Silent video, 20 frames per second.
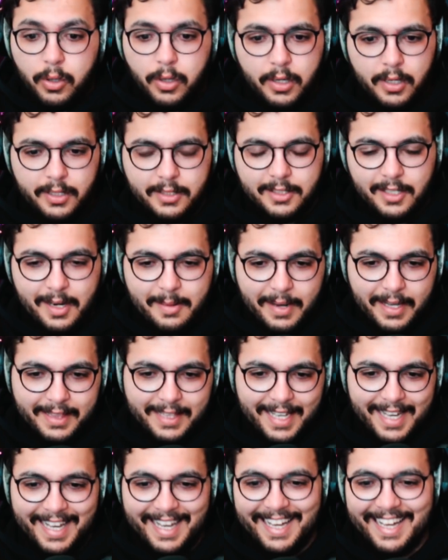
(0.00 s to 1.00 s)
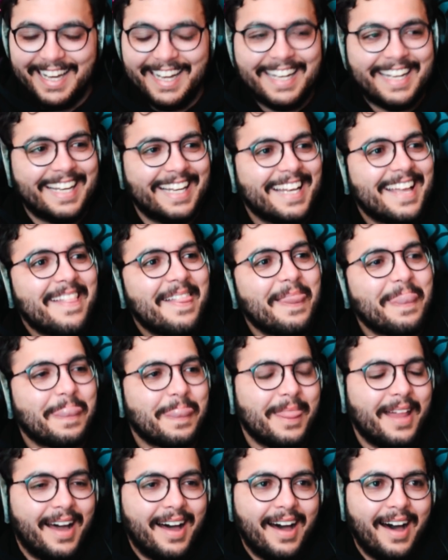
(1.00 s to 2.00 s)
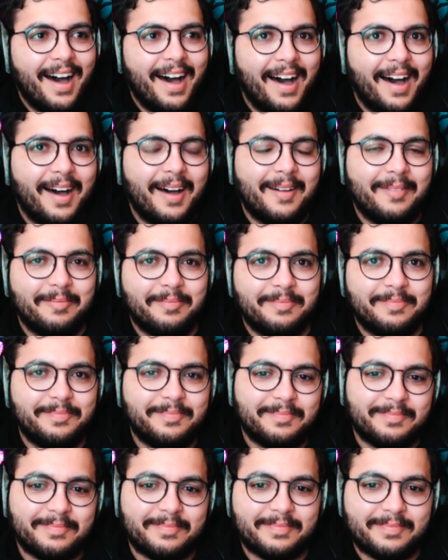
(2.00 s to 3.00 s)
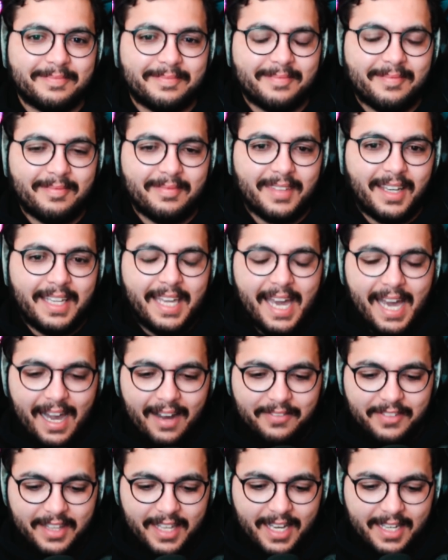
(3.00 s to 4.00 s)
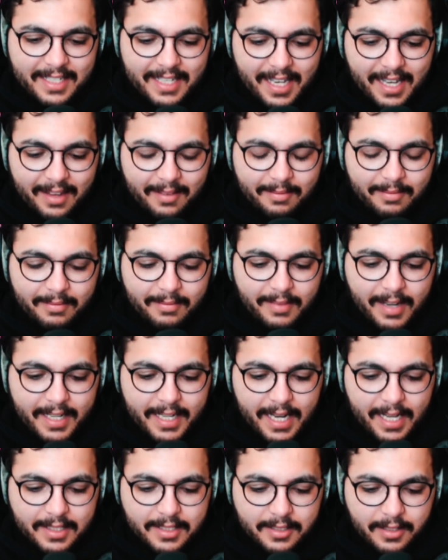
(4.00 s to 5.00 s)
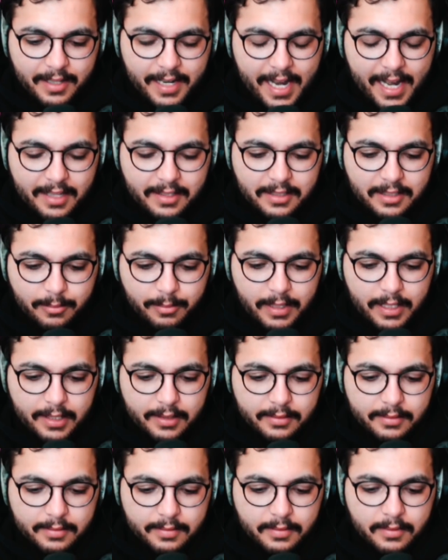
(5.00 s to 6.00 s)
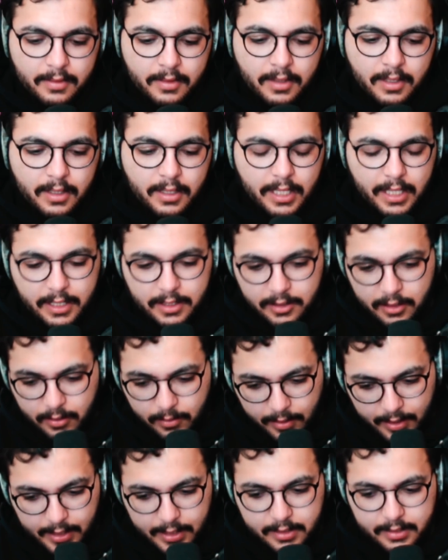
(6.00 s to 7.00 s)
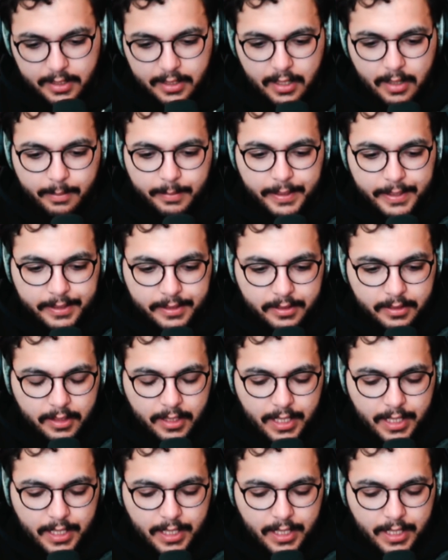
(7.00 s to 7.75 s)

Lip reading: Sorry about that. Yeah, after that day, my dad started asking me. He started wanting to see numbers.